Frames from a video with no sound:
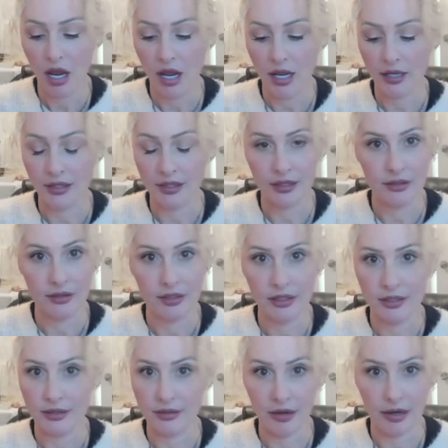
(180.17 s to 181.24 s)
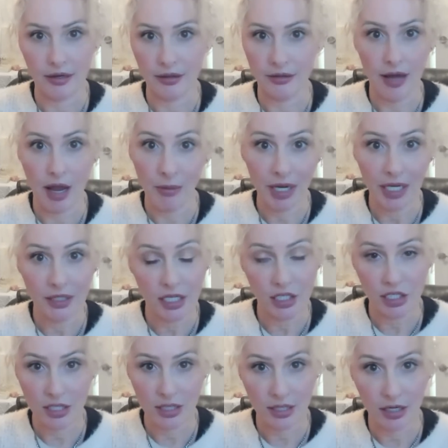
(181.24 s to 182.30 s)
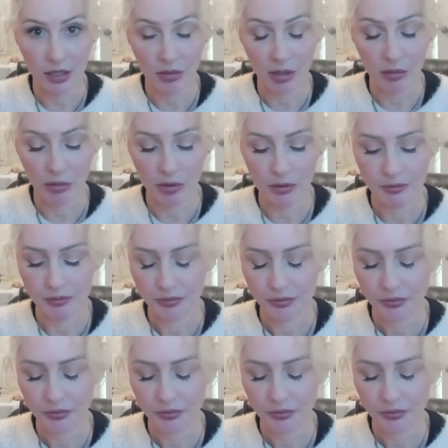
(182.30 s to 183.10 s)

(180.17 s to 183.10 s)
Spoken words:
It is not my intention to scare people.